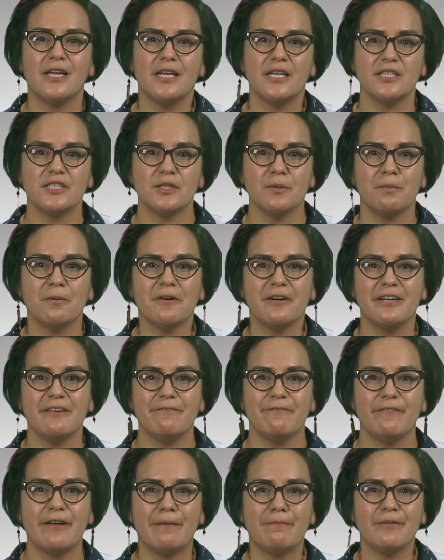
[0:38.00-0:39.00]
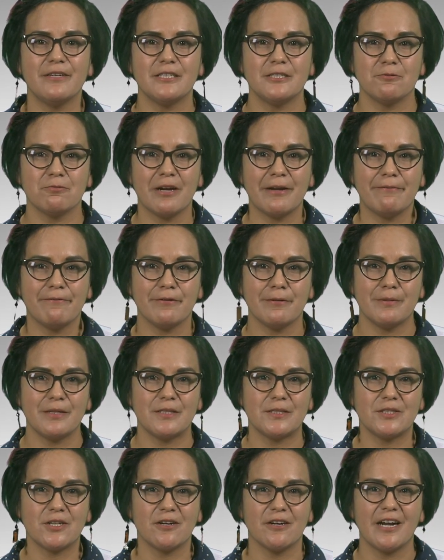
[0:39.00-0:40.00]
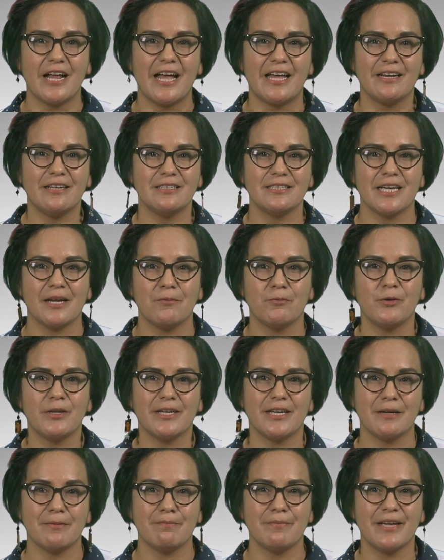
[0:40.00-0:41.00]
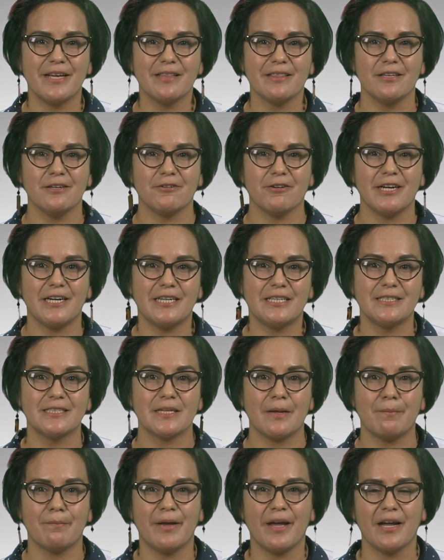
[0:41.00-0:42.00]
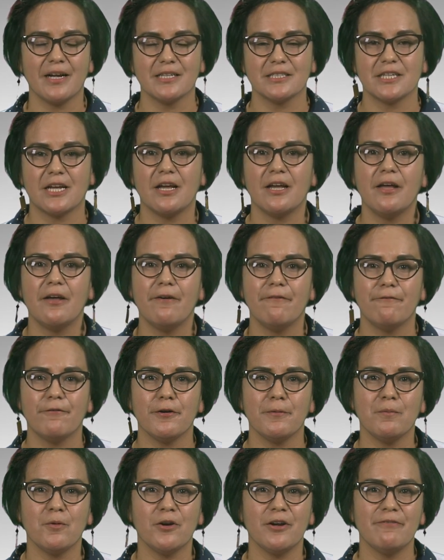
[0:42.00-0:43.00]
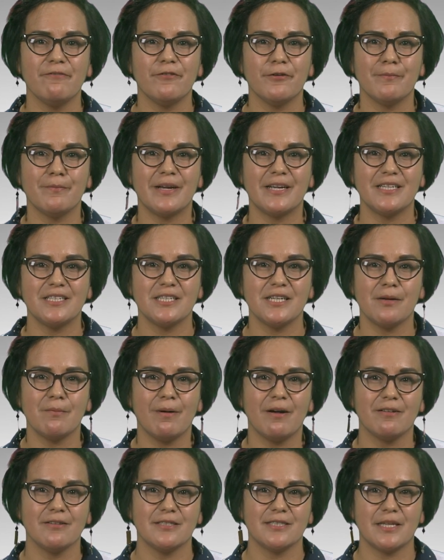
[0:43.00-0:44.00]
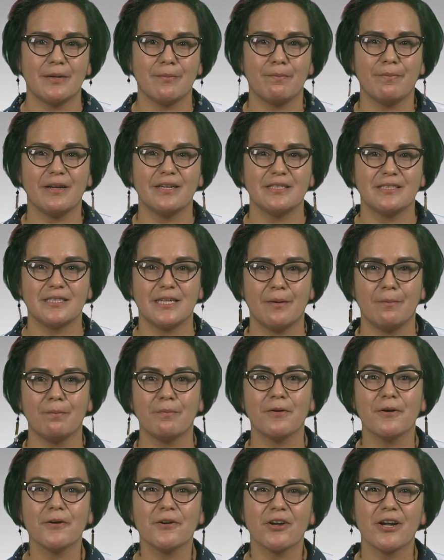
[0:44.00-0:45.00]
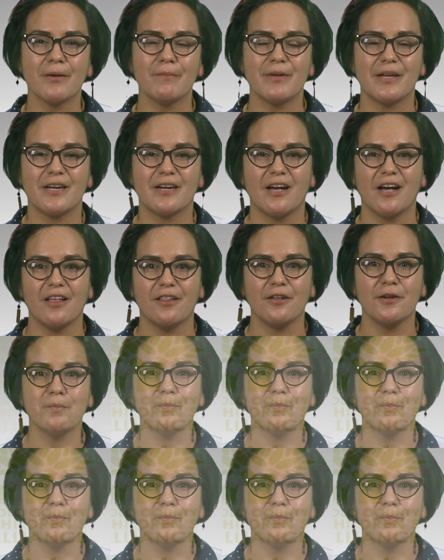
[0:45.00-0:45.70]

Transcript: supporting families right from the start at a time we can make the greatest impact. For more information about Step by Step program and other